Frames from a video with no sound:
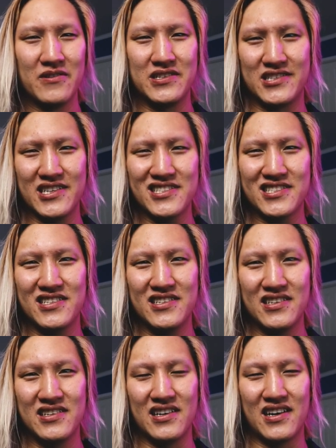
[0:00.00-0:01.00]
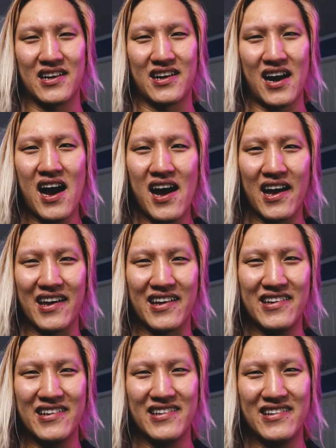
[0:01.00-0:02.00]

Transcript: with just a guy